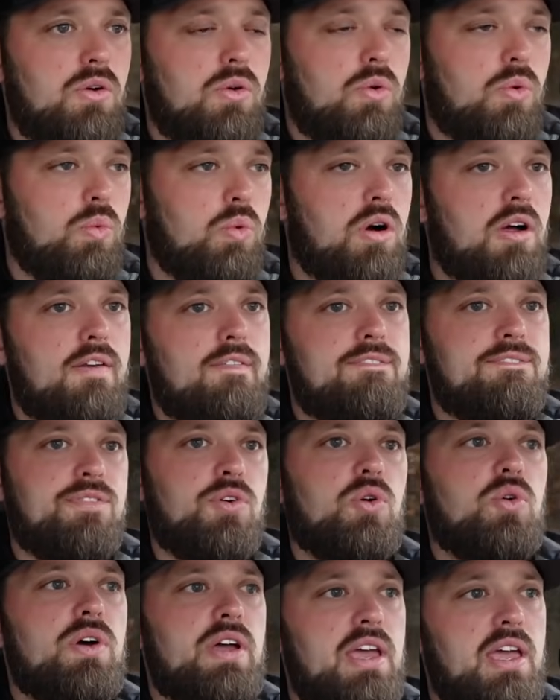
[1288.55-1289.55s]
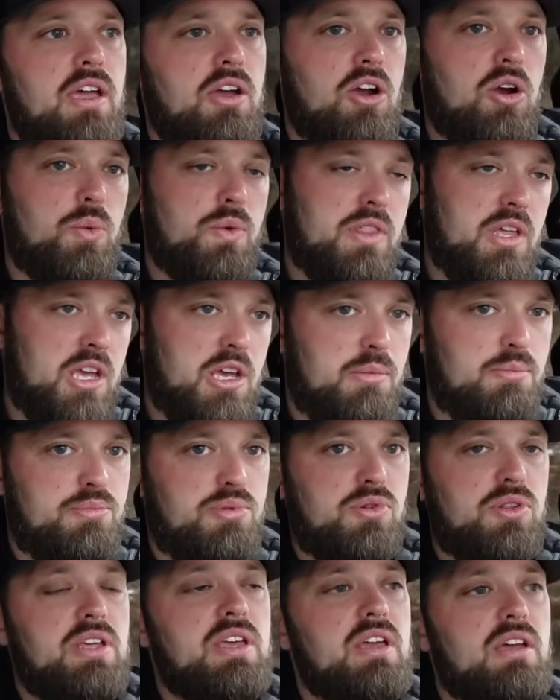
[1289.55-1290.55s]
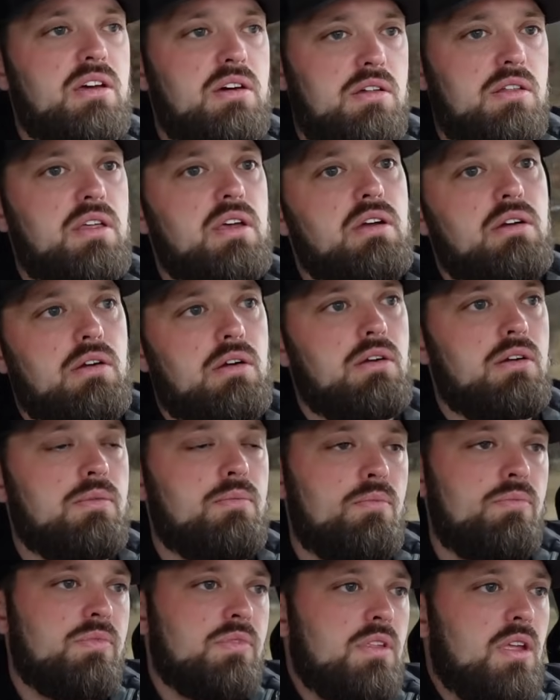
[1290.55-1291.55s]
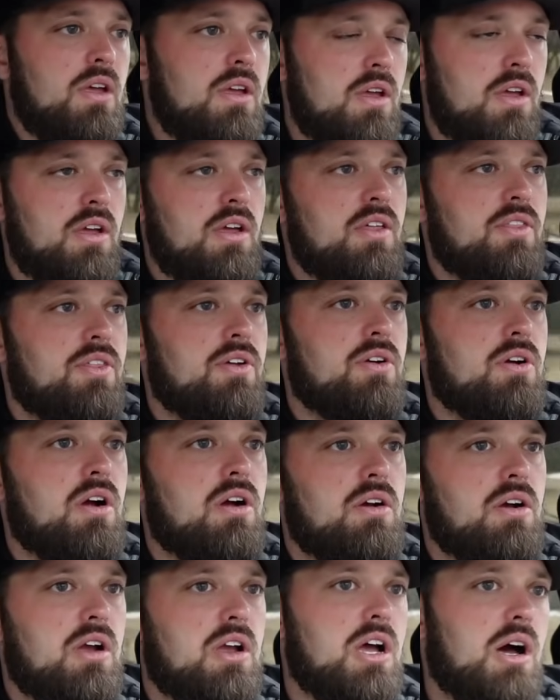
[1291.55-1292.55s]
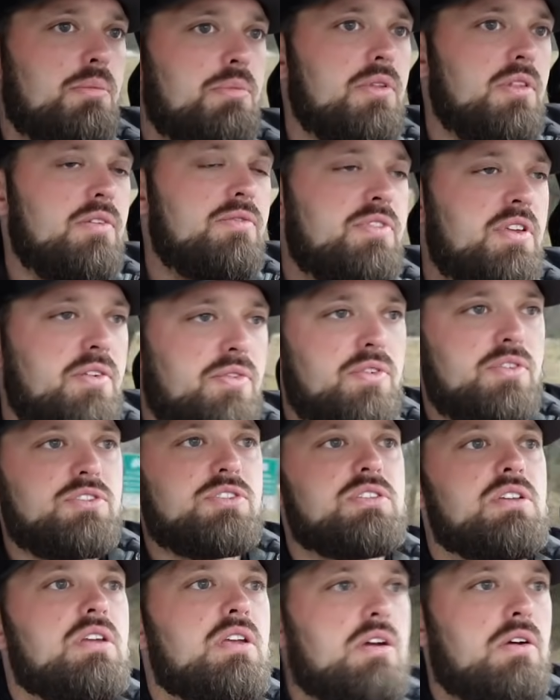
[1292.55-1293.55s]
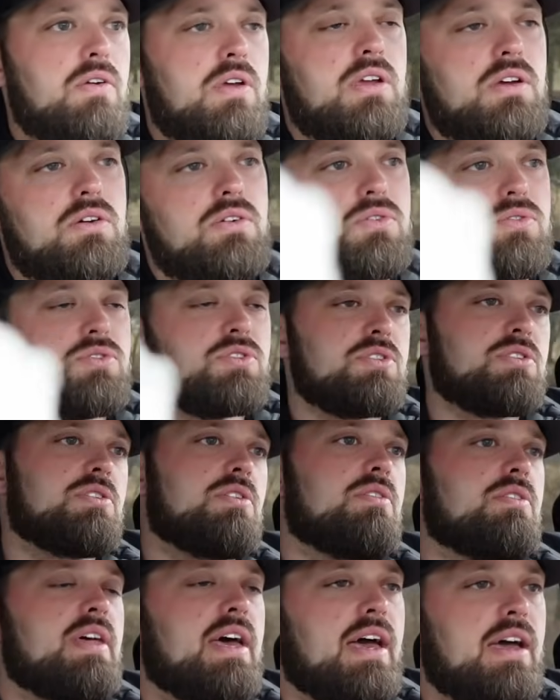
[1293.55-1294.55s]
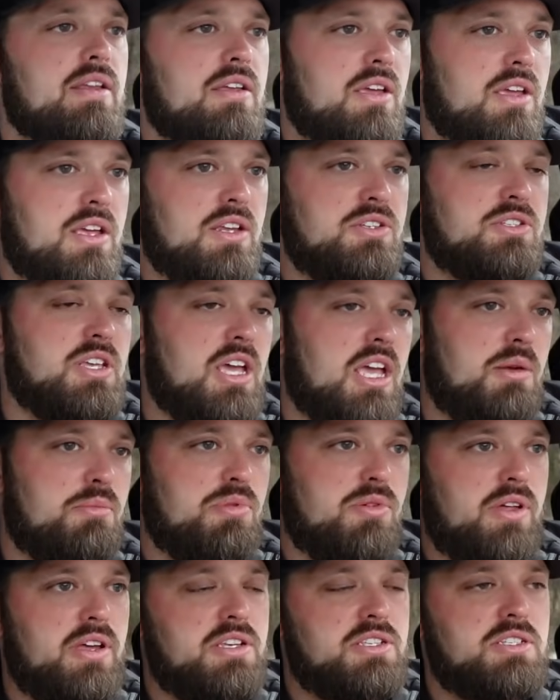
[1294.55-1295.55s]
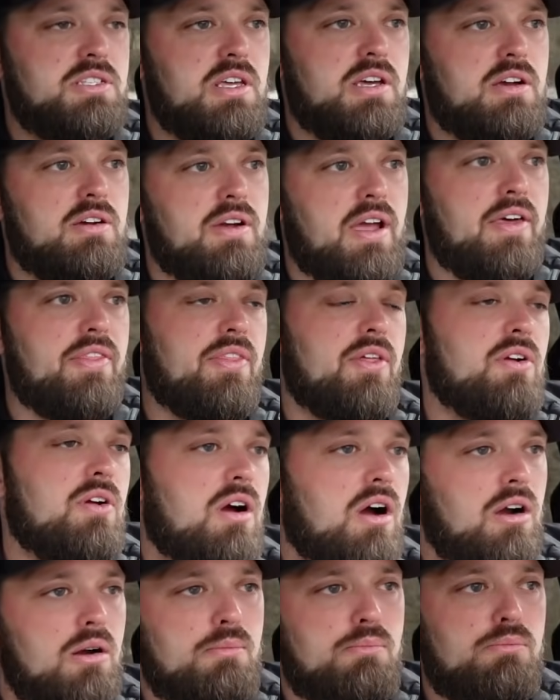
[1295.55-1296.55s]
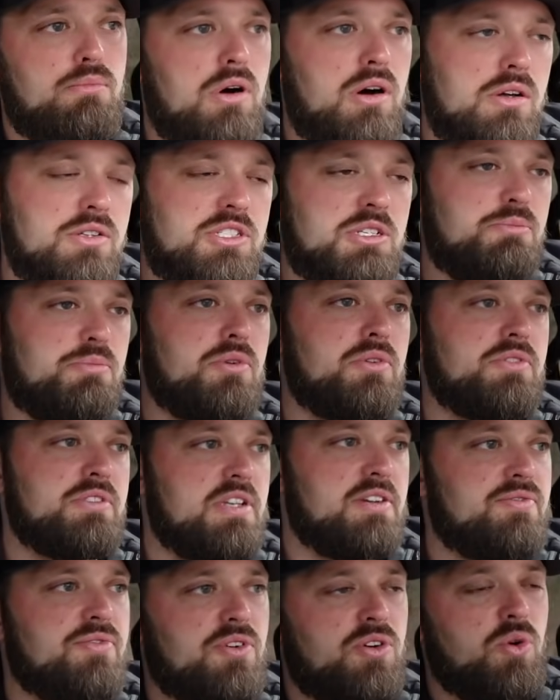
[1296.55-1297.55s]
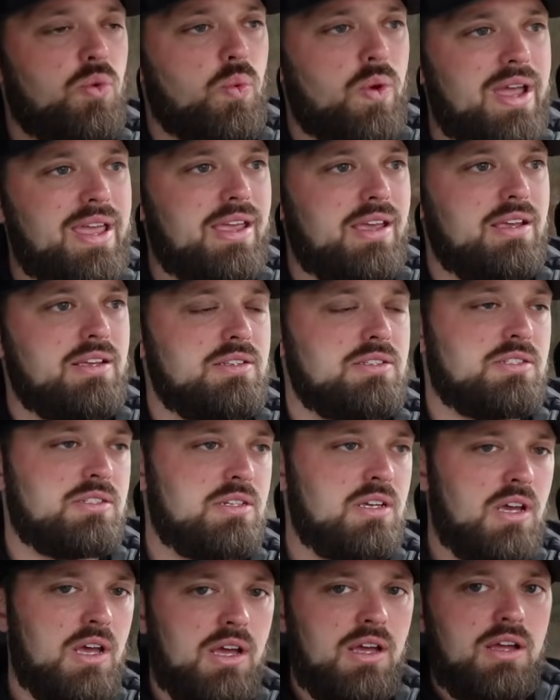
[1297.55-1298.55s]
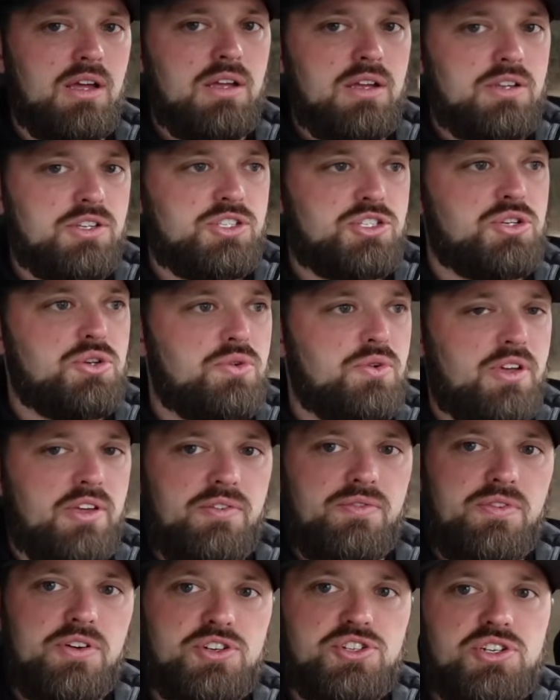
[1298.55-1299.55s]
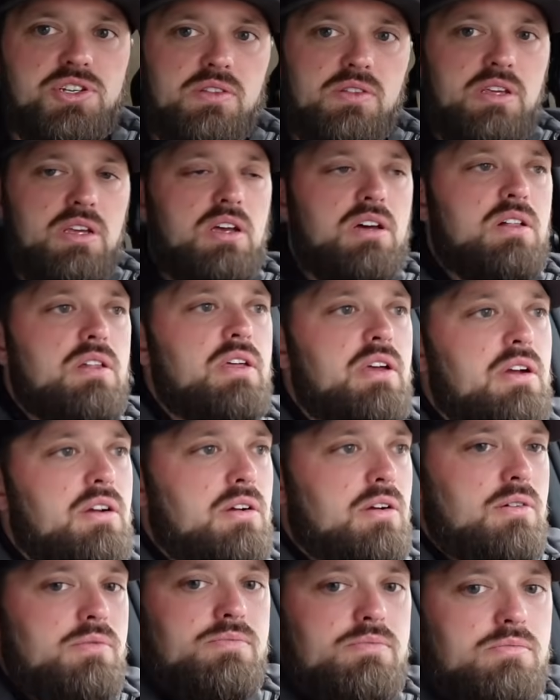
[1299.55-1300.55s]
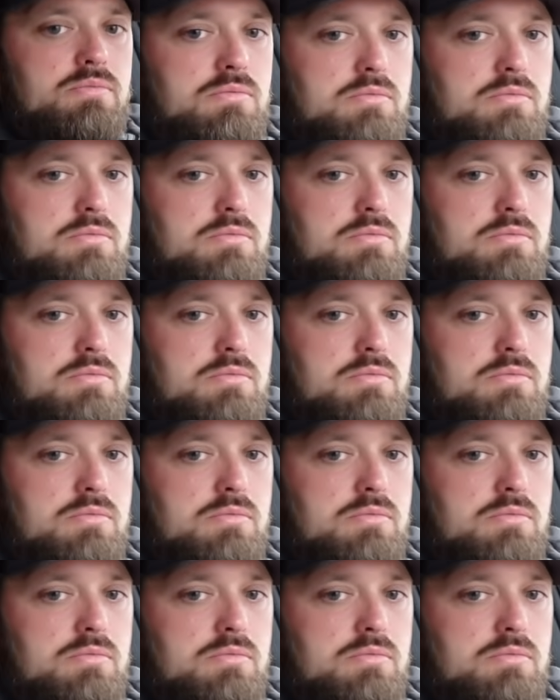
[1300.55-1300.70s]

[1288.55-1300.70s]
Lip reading: 1 full acre with a complete clear, there are a couple of different scenarios that can take place there, and there are multiple different ways to efficiently clear